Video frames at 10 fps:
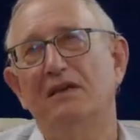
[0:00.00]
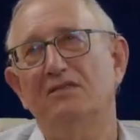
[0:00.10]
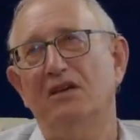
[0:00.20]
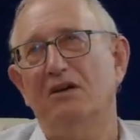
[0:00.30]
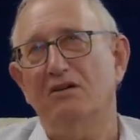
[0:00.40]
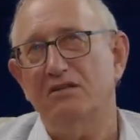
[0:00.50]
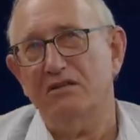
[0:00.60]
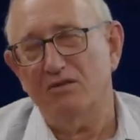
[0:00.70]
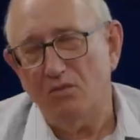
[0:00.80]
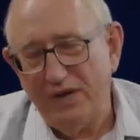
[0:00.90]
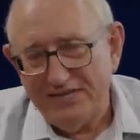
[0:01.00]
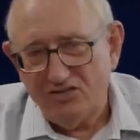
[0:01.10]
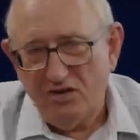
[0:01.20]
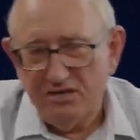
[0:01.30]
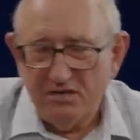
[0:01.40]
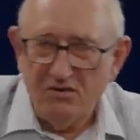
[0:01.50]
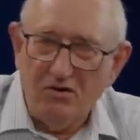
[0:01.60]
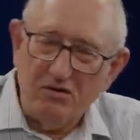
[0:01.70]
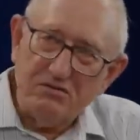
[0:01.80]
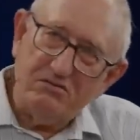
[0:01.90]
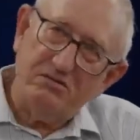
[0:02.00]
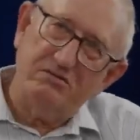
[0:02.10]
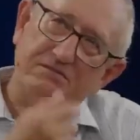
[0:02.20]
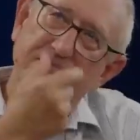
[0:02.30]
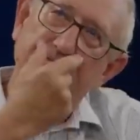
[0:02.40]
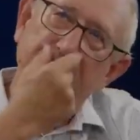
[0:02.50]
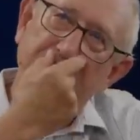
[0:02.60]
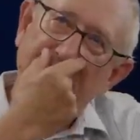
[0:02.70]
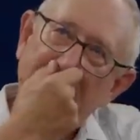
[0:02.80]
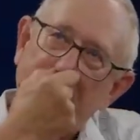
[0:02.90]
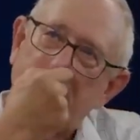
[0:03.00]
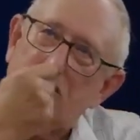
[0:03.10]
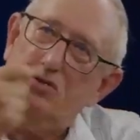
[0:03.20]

So, Westcott and Hort, these